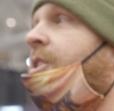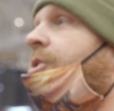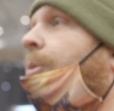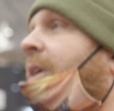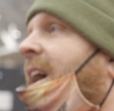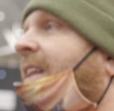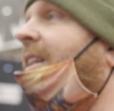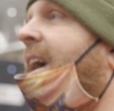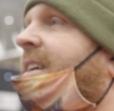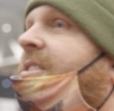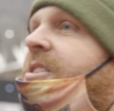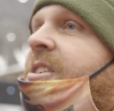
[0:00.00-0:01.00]
So we got
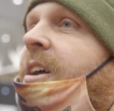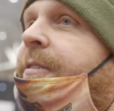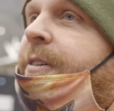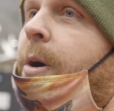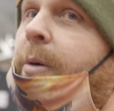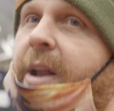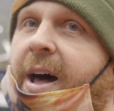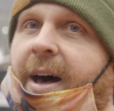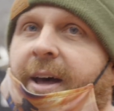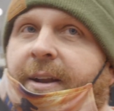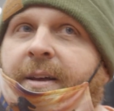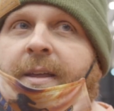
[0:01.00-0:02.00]
lots of stuff going
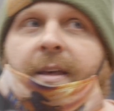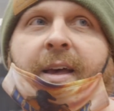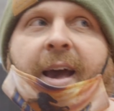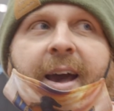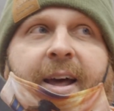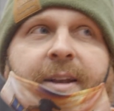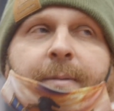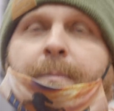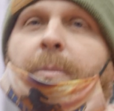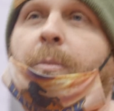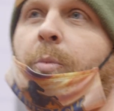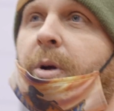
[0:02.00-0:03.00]
on, and
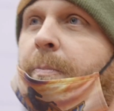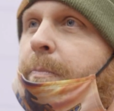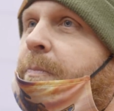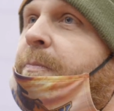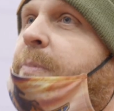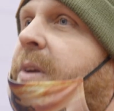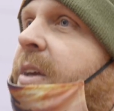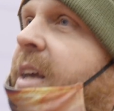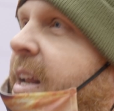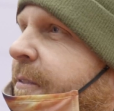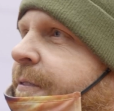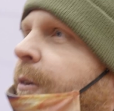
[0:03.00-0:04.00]
we're
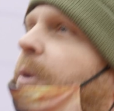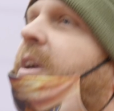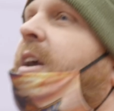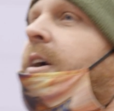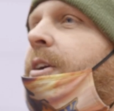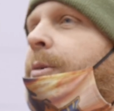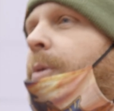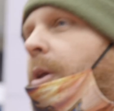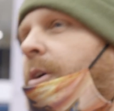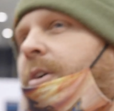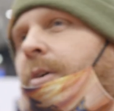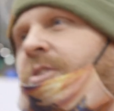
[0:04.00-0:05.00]
getting full gear into
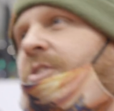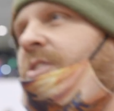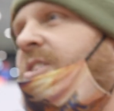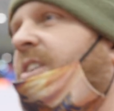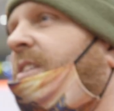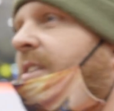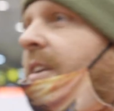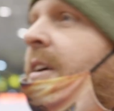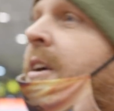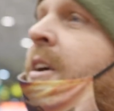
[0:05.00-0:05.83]
roller coaster season.